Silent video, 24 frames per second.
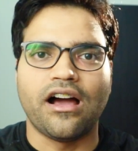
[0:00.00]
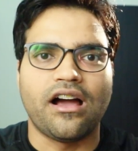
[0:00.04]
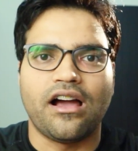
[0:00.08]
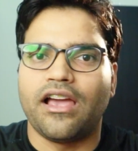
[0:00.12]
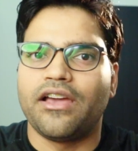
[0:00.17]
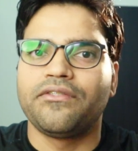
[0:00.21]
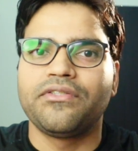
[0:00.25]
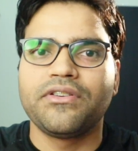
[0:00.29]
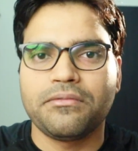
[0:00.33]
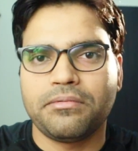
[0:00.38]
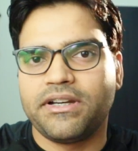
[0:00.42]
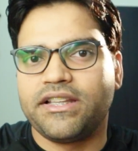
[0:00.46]

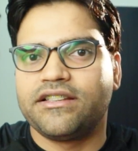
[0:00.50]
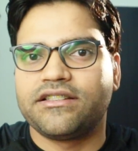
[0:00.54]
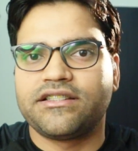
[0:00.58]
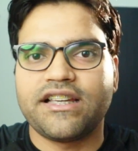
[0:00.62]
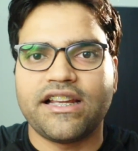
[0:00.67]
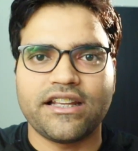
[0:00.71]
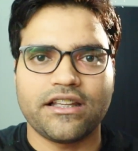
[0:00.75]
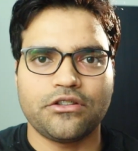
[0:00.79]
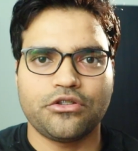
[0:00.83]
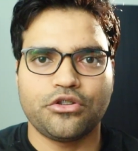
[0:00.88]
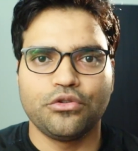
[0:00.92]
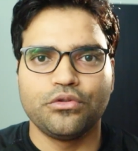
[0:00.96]
everybody is
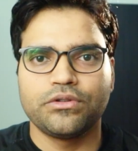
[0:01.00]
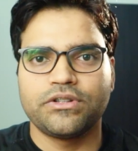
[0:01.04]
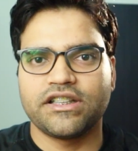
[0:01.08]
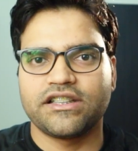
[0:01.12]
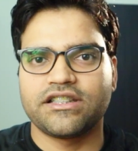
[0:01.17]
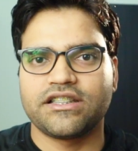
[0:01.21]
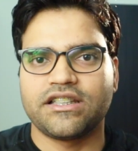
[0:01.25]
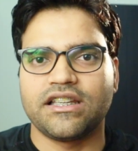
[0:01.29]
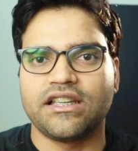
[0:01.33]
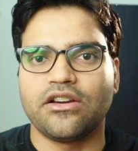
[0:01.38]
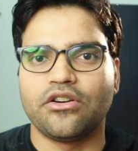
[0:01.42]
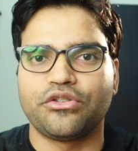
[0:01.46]
getting
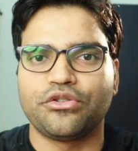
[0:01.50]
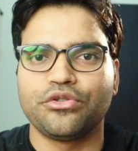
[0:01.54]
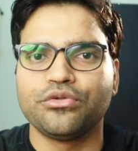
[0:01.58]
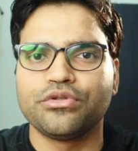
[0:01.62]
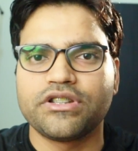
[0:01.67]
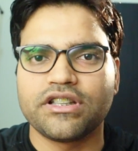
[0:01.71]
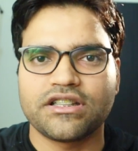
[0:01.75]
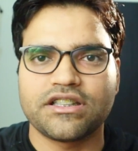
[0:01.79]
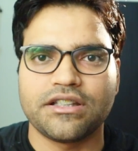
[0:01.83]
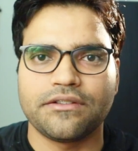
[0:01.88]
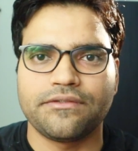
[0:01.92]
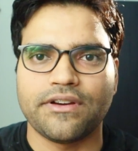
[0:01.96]
260 or
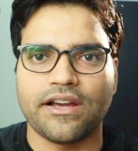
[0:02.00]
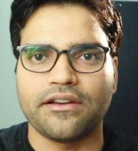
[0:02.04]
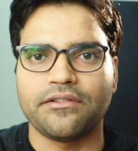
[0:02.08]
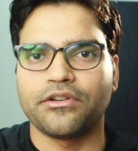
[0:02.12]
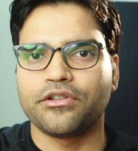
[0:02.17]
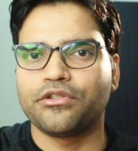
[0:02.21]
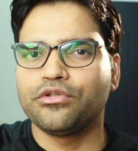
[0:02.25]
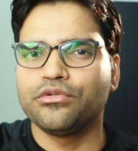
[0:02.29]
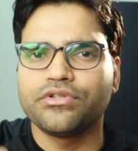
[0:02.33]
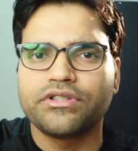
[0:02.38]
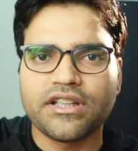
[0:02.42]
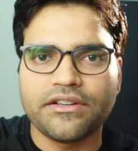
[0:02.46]
265 or
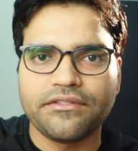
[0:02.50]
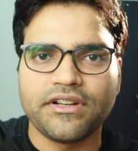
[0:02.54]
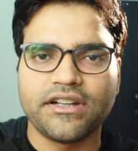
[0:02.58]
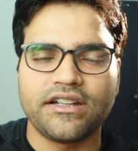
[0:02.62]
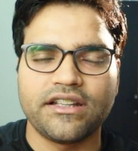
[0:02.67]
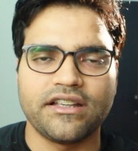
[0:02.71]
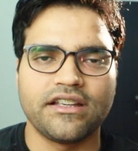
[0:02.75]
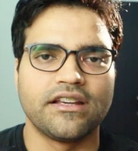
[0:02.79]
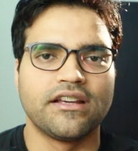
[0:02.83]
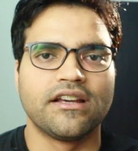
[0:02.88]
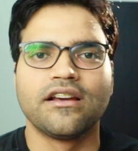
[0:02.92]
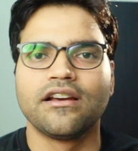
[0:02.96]

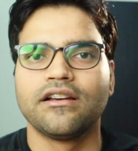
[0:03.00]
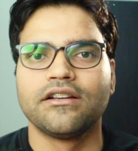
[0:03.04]
270.